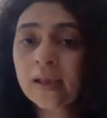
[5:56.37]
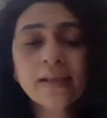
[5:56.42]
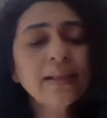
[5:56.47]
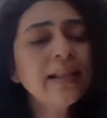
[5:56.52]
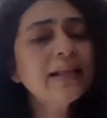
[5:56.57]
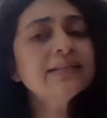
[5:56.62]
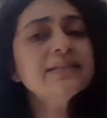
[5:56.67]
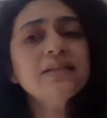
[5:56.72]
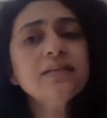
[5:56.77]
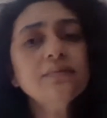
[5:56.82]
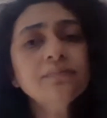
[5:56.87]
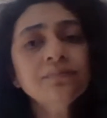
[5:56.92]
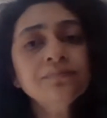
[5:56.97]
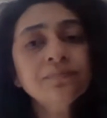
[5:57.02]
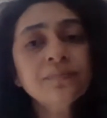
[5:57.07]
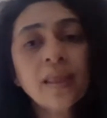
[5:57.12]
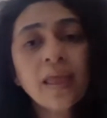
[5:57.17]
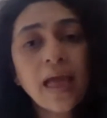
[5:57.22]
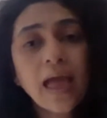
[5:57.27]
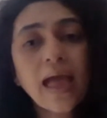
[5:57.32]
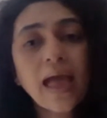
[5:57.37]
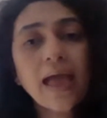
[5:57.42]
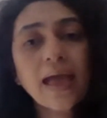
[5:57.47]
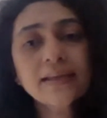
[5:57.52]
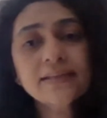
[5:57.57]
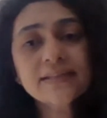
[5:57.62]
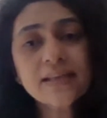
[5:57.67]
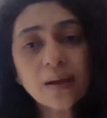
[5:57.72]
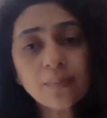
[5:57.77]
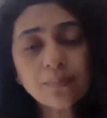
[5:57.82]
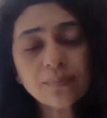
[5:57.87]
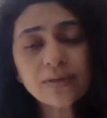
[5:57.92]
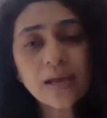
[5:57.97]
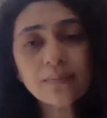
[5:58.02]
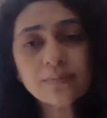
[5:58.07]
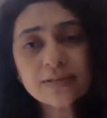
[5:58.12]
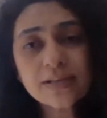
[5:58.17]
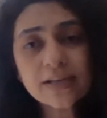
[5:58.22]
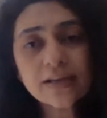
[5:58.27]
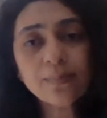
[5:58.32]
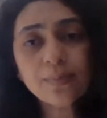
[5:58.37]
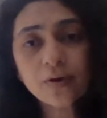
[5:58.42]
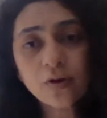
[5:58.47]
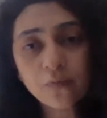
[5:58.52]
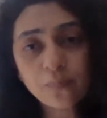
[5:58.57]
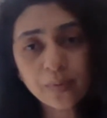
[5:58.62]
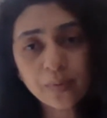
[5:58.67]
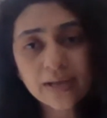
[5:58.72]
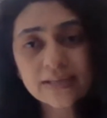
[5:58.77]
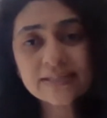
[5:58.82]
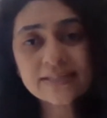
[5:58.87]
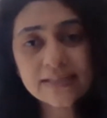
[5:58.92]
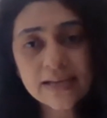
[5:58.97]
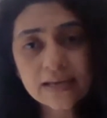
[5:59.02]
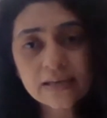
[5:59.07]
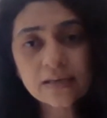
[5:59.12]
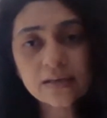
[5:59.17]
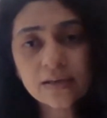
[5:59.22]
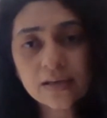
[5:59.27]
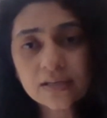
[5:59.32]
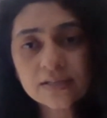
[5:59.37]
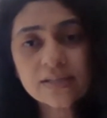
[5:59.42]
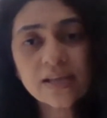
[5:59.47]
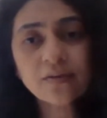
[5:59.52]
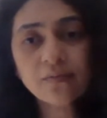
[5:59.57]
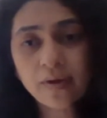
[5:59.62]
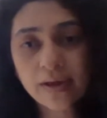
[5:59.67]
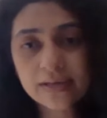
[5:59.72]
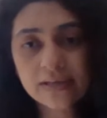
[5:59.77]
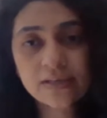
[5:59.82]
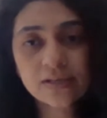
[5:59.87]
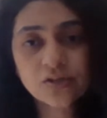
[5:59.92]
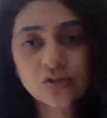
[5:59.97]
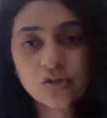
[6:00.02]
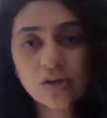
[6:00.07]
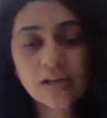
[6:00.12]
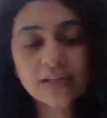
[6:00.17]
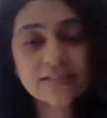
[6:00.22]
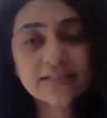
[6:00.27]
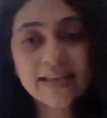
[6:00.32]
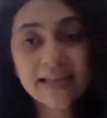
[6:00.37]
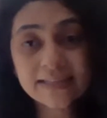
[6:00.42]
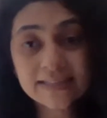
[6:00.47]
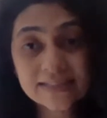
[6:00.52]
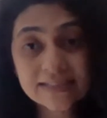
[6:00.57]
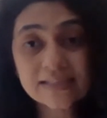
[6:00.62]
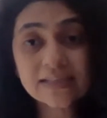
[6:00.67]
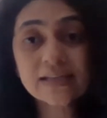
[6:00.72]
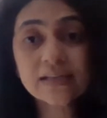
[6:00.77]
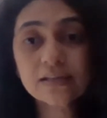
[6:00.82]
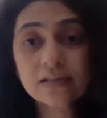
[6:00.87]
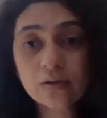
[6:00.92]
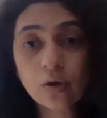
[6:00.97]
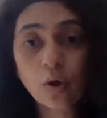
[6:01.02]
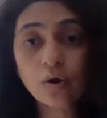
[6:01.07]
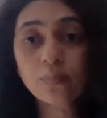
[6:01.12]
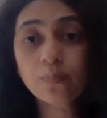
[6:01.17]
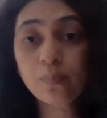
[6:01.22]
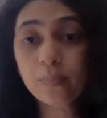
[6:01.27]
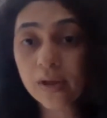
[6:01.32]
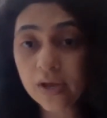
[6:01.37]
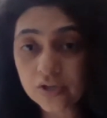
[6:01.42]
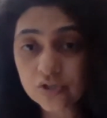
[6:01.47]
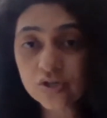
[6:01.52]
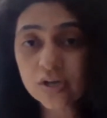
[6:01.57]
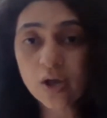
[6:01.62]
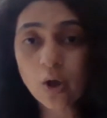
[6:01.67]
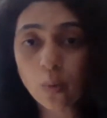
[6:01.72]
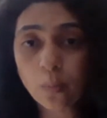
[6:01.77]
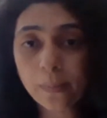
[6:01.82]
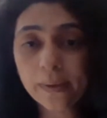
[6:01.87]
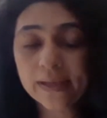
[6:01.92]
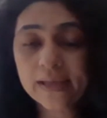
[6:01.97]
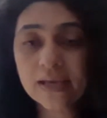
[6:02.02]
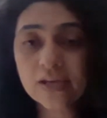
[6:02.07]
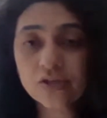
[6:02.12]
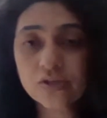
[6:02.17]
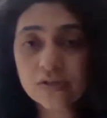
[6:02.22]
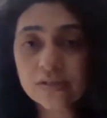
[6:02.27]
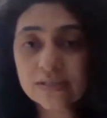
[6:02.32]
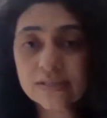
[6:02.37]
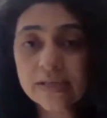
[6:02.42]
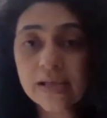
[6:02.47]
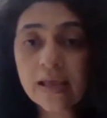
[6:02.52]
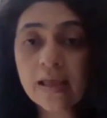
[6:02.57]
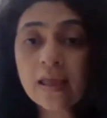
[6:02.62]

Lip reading: That's it. And sometimes a little bit of breast tenderness and white discharge. That's it, not major complications.